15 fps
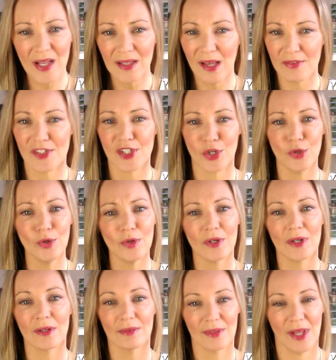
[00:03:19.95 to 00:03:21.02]
Loves to
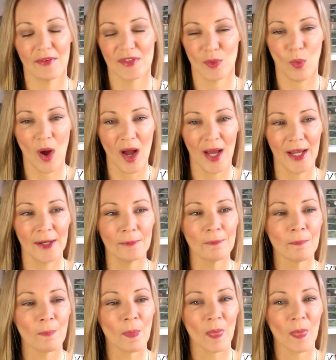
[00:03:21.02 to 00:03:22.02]
cook, loves wine.